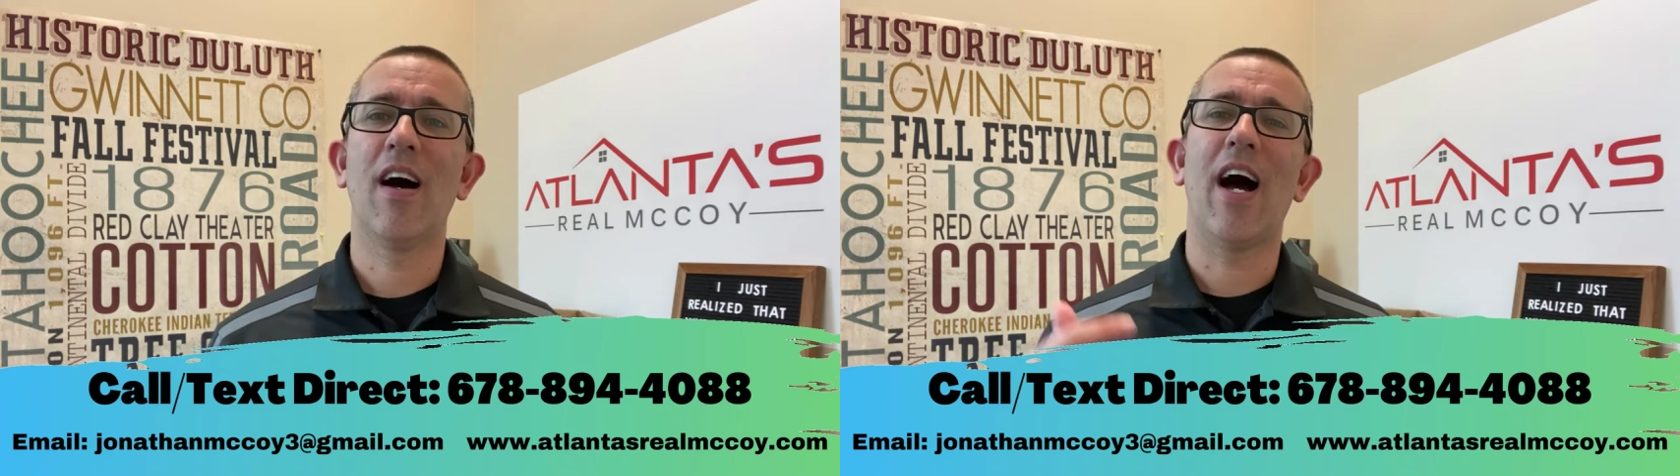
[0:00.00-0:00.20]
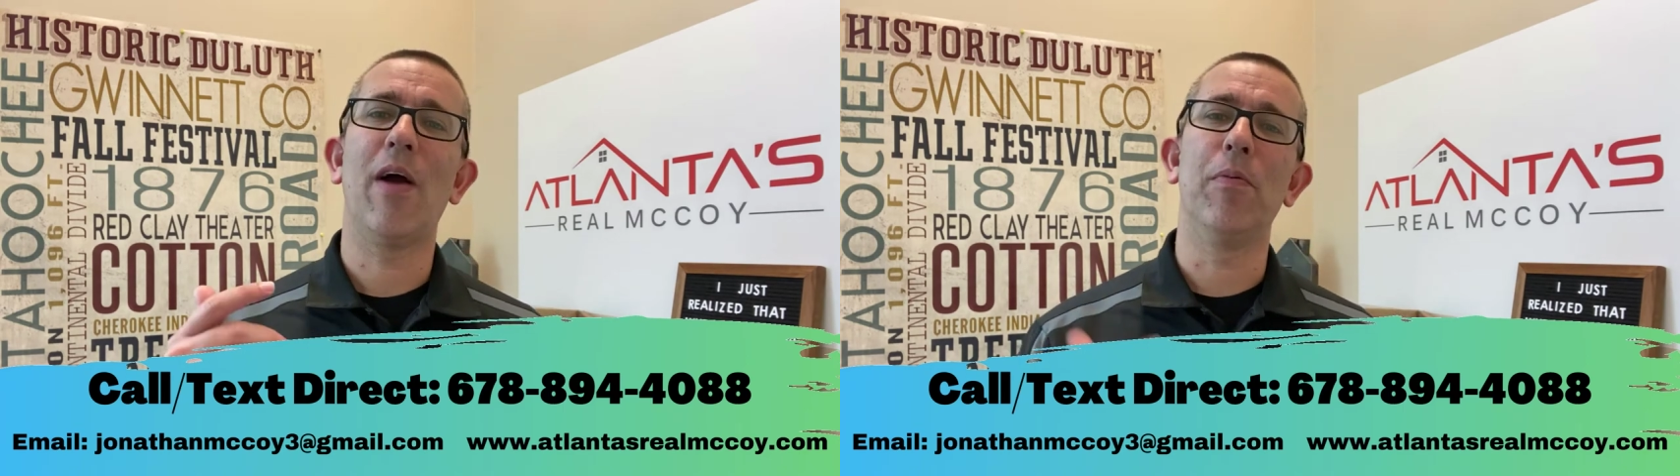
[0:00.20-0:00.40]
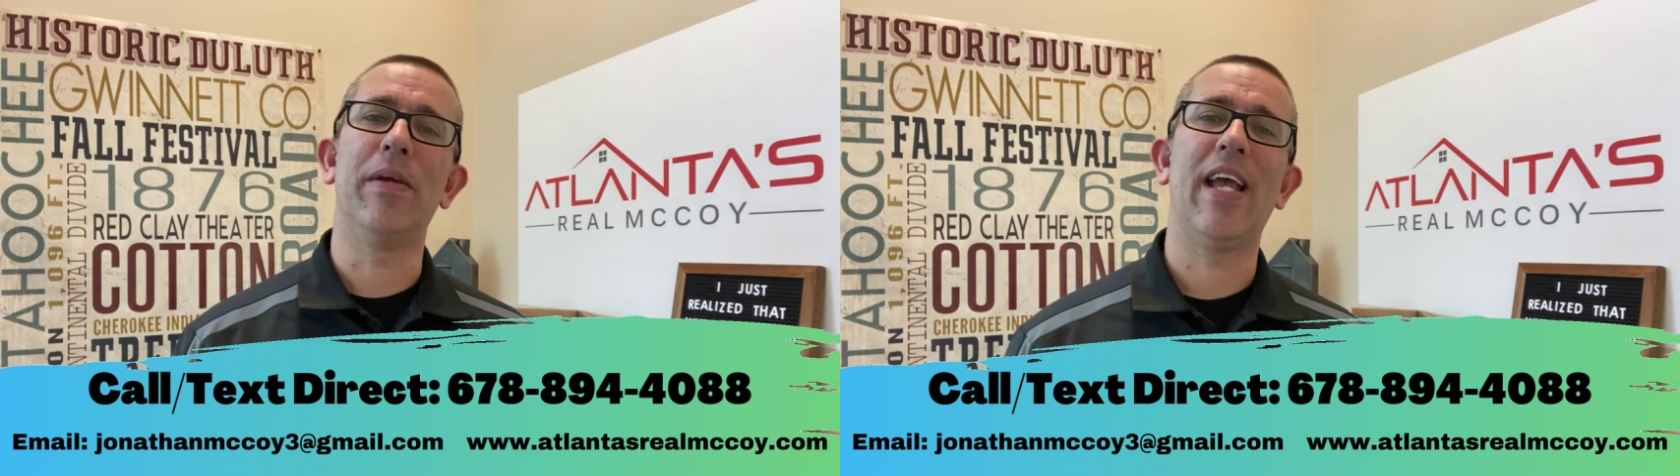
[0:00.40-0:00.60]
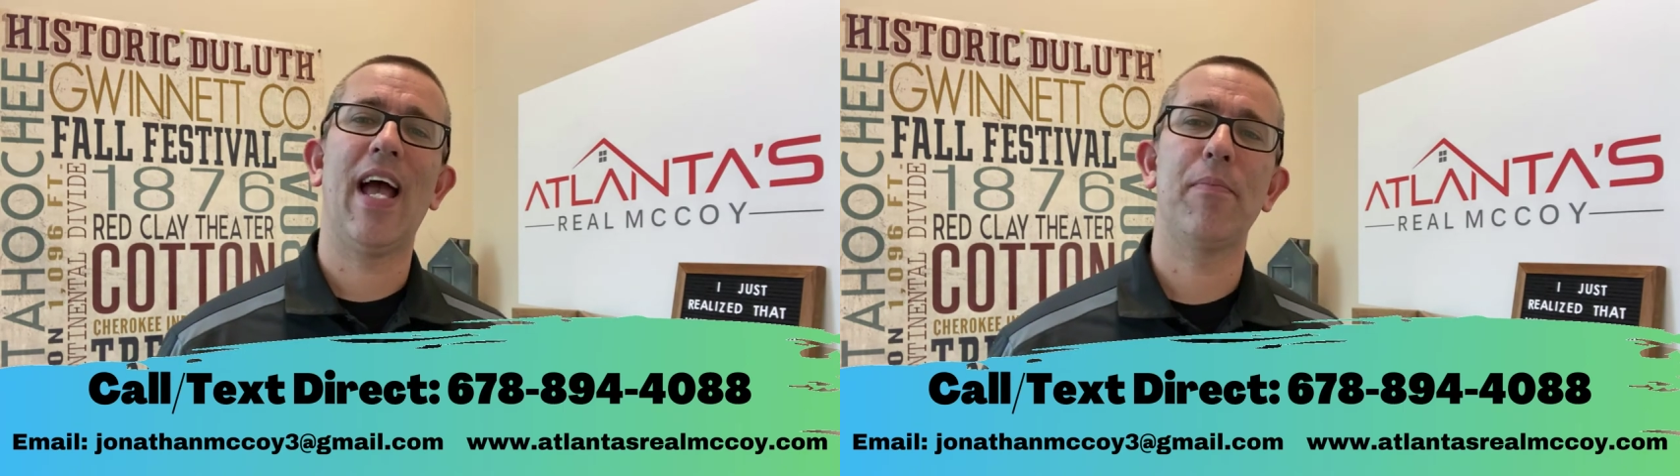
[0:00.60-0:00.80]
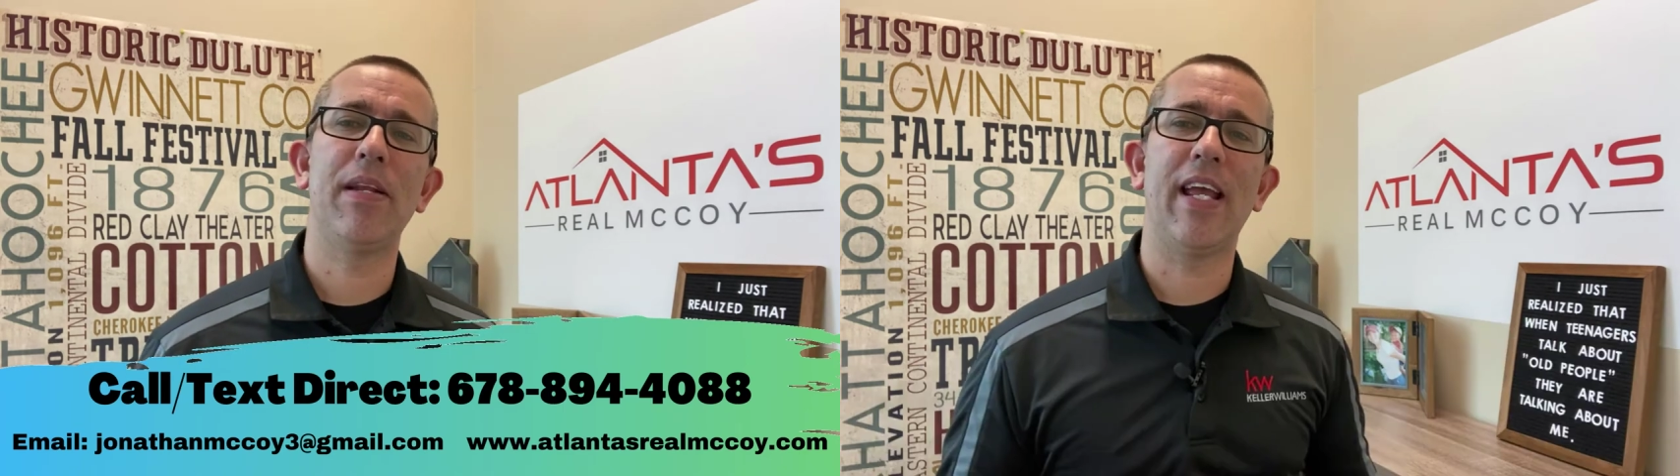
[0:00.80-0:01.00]
I would be
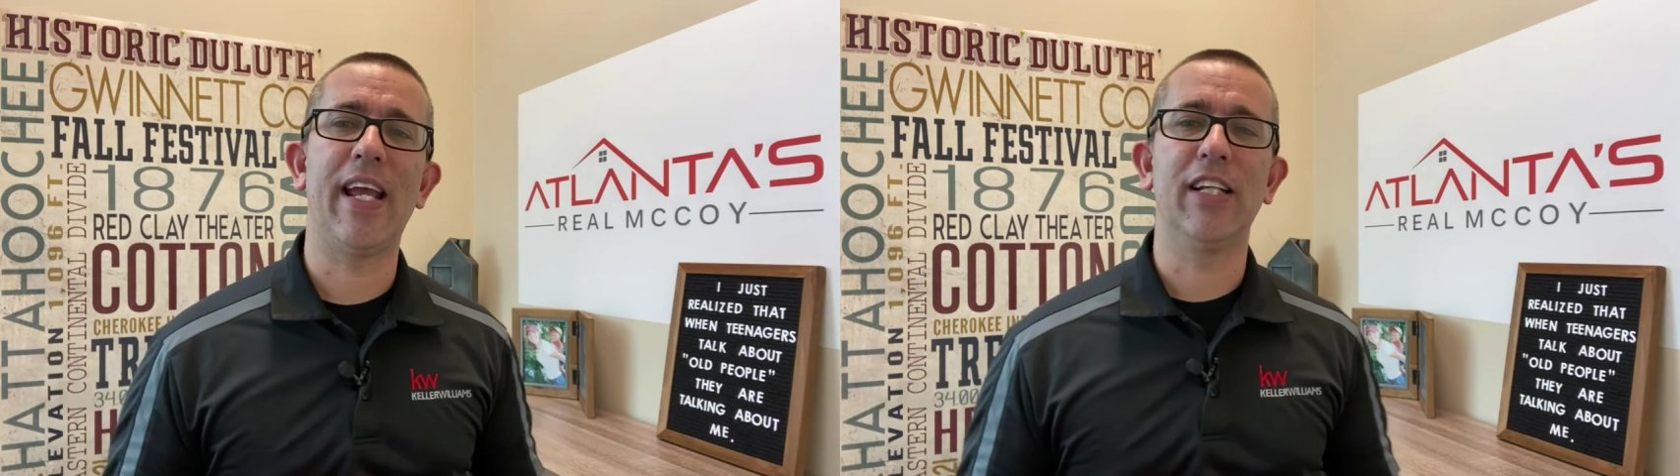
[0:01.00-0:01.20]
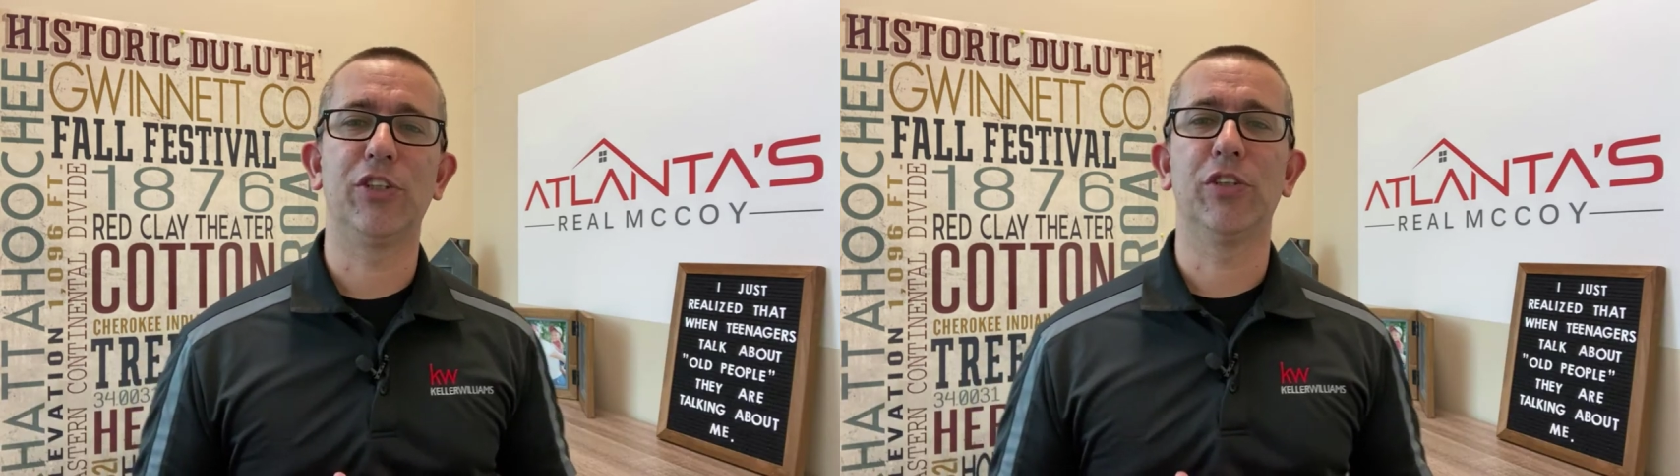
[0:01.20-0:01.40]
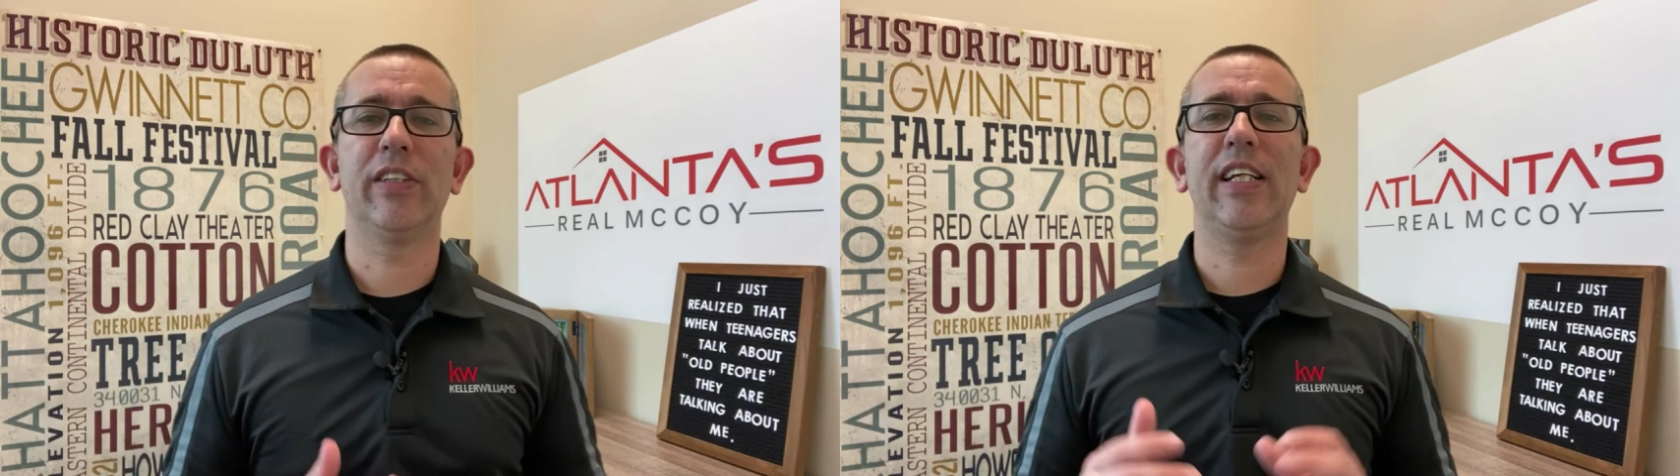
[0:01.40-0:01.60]
happy to answer